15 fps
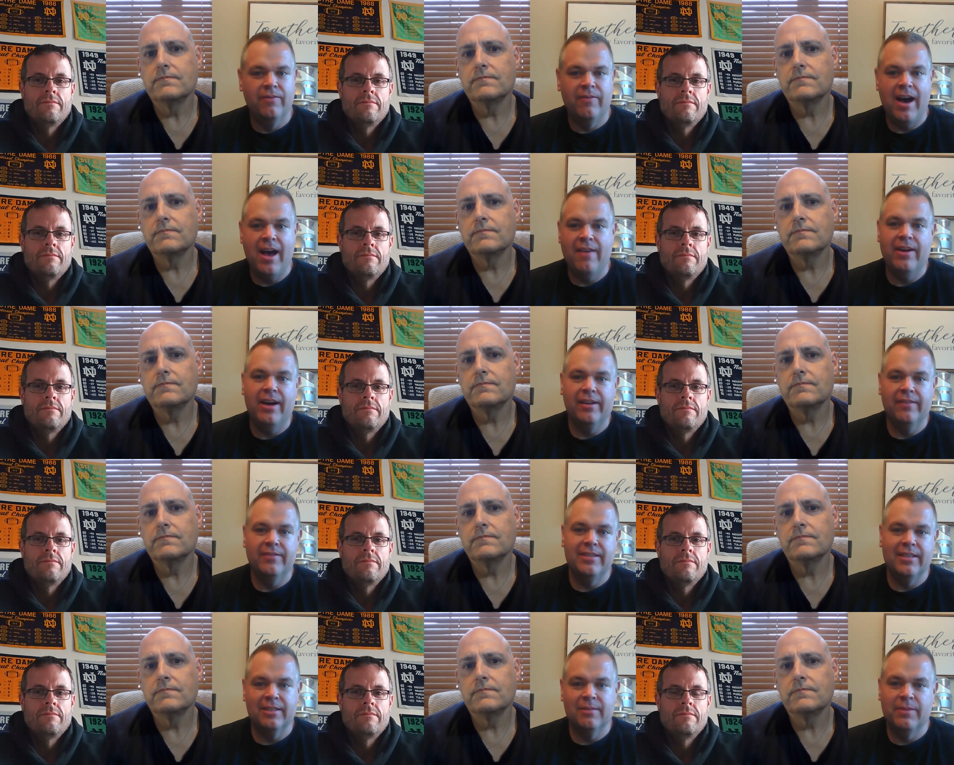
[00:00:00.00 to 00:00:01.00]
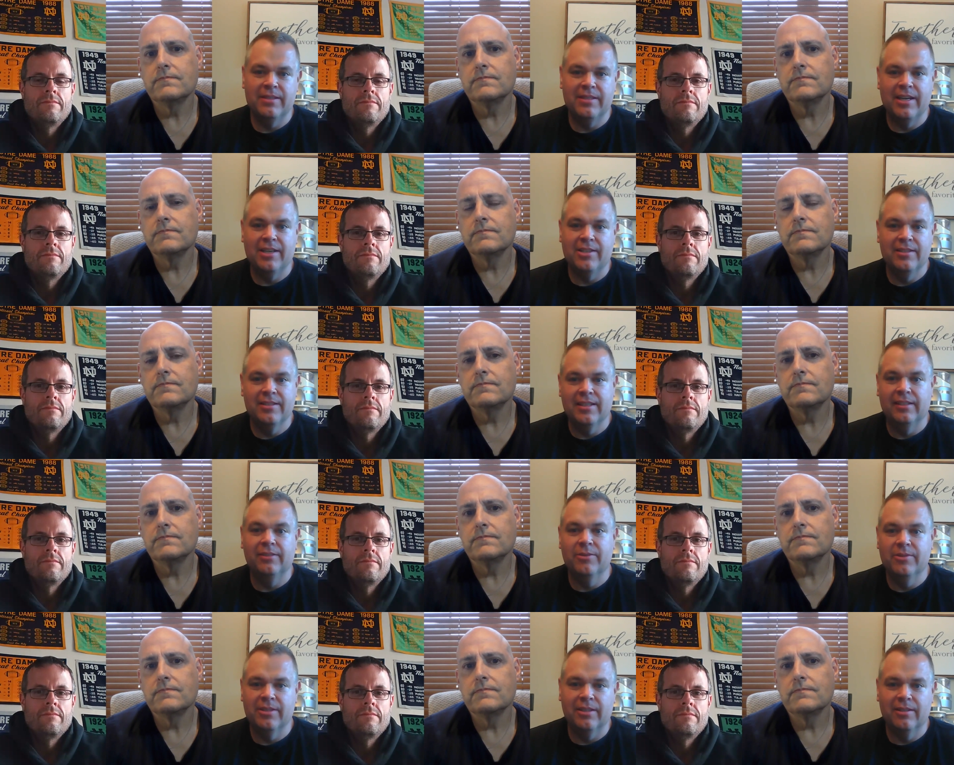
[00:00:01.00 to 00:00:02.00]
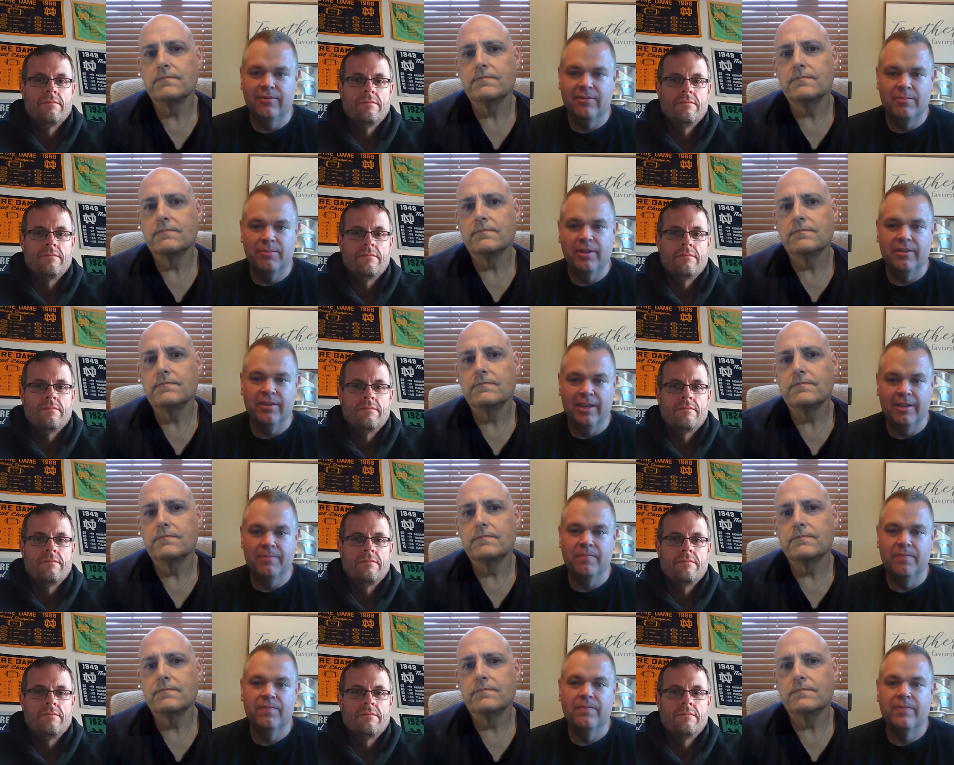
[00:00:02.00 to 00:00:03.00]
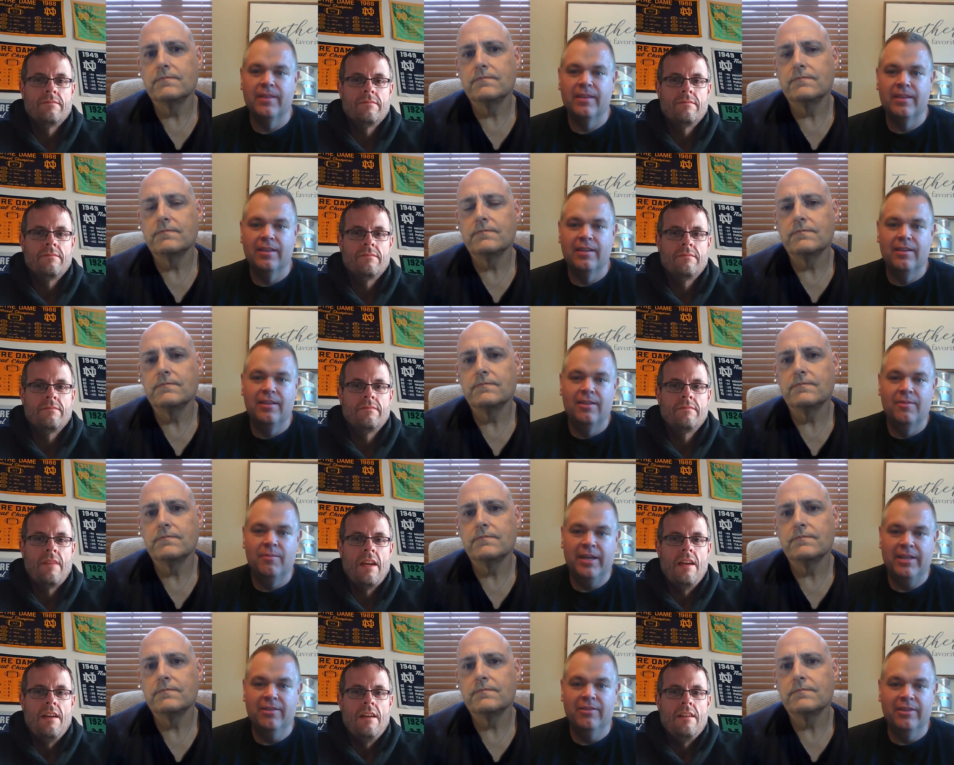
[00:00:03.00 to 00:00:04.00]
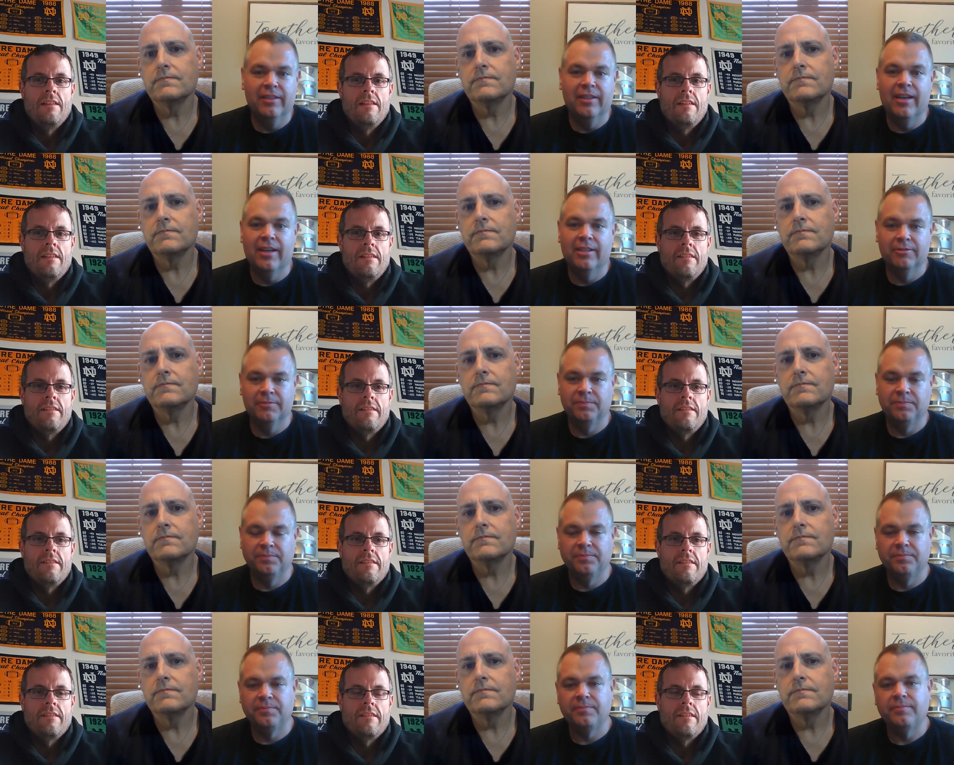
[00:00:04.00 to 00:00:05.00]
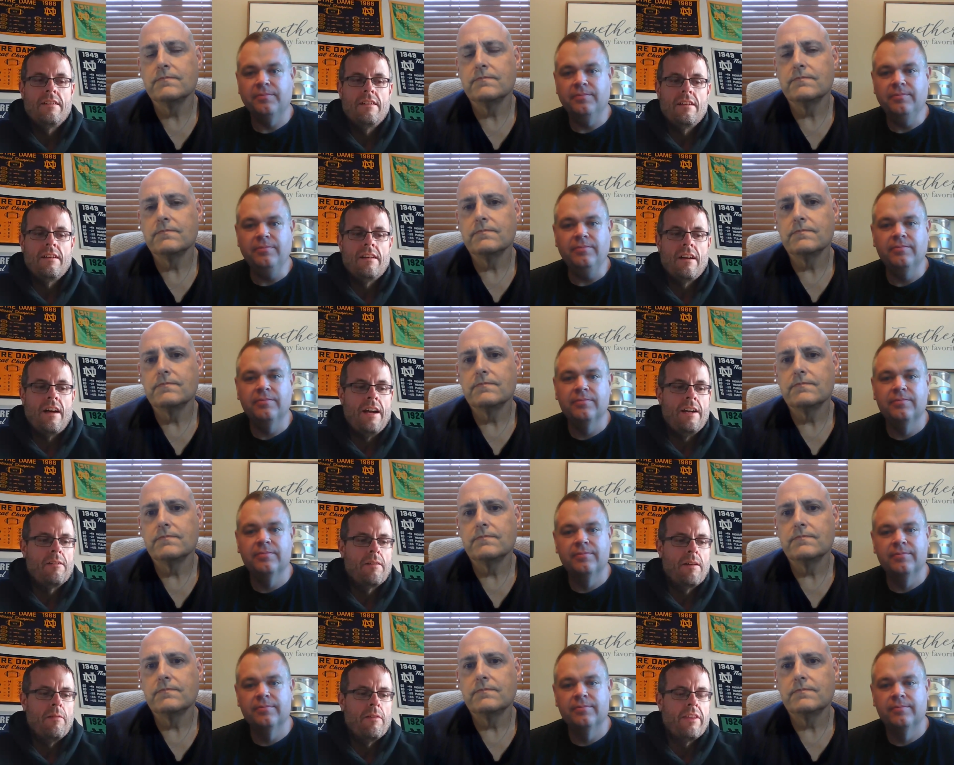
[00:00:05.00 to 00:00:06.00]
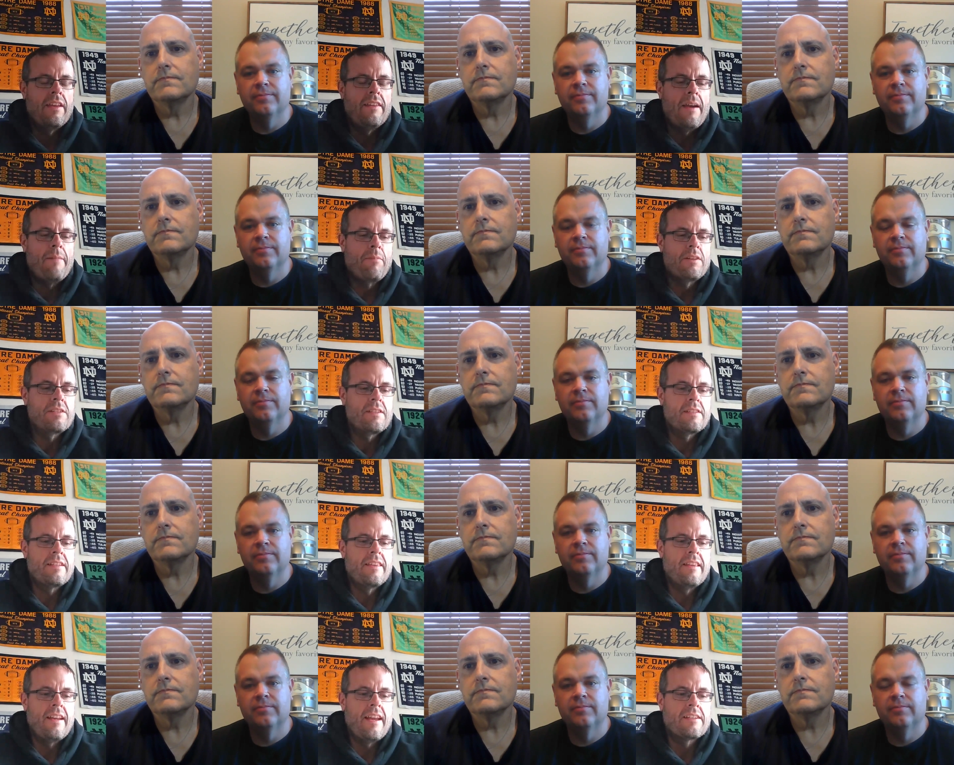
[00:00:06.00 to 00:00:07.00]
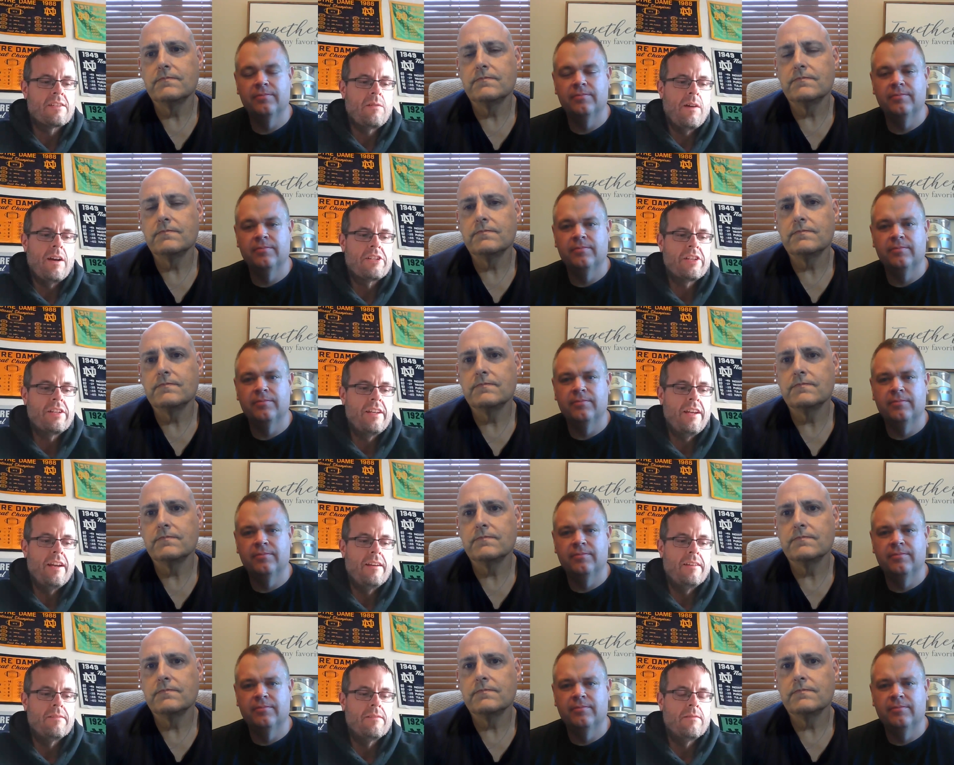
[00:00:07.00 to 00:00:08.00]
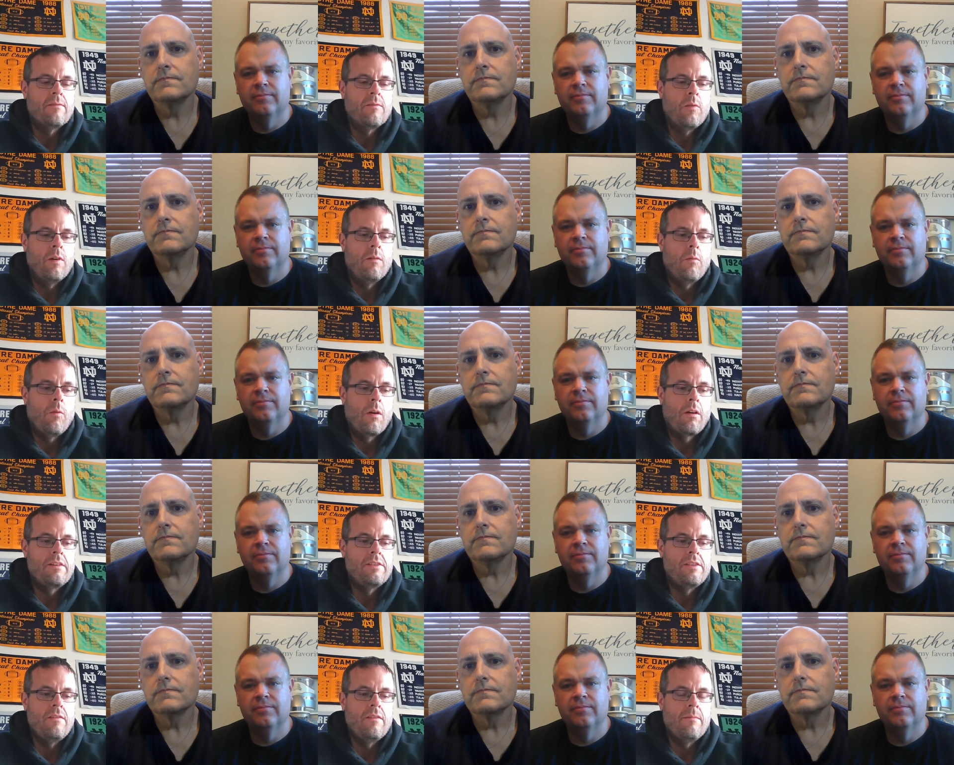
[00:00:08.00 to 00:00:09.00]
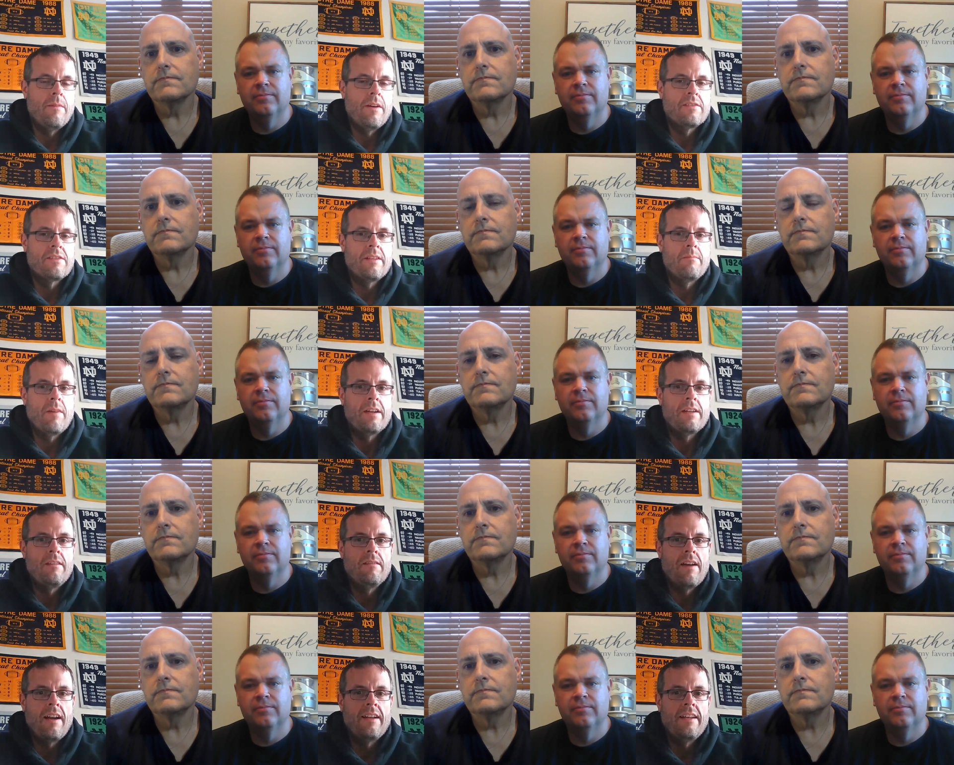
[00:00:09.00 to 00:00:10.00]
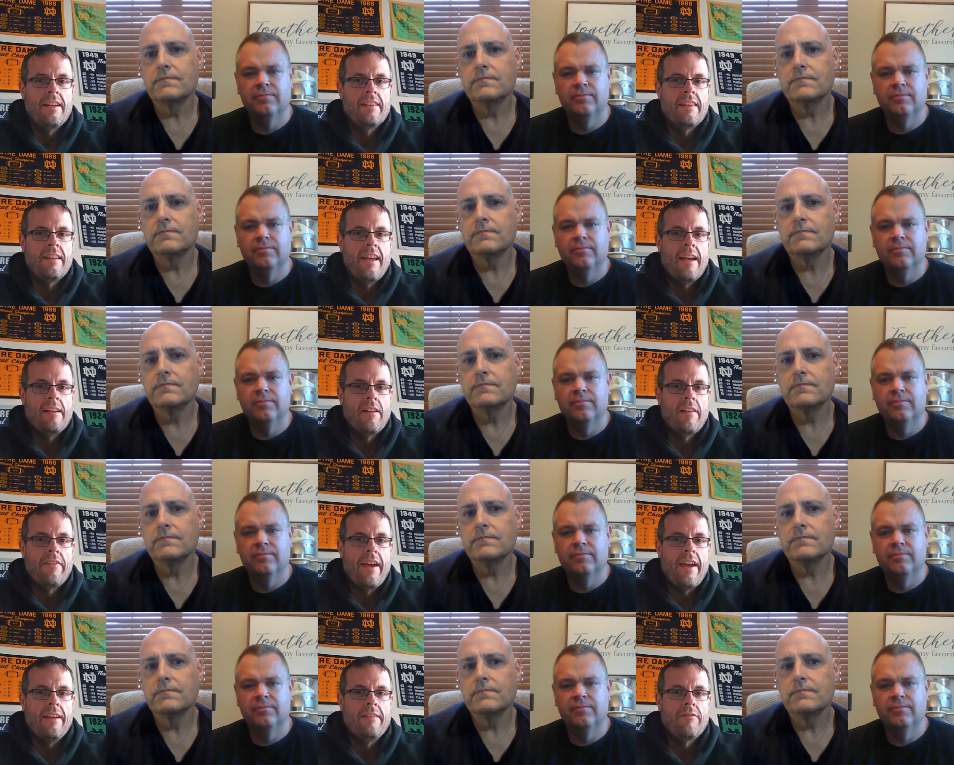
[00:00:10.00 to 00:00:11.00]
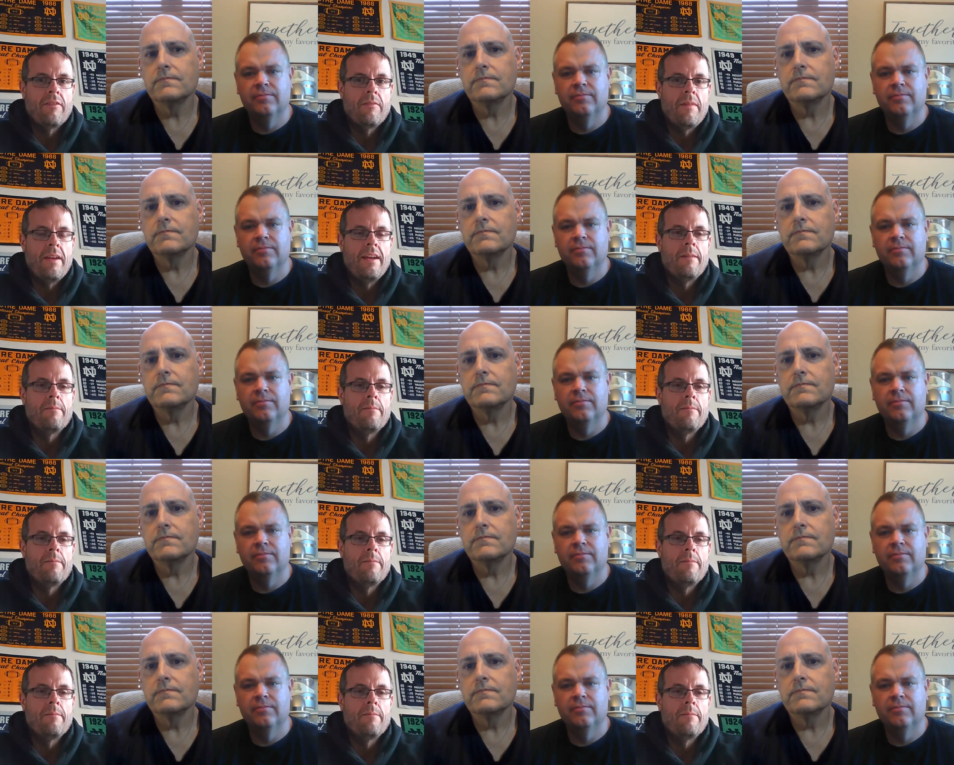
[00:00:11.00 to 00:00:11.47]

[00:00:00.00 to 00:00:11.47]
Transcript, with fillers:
Speaker 1: five out of six possessions and losing the football game by doing that.
Speaker 2: I agree with you. And that brings us to the next question here. What worries you the most? And Mike, you kind of hit the nail on the head for me.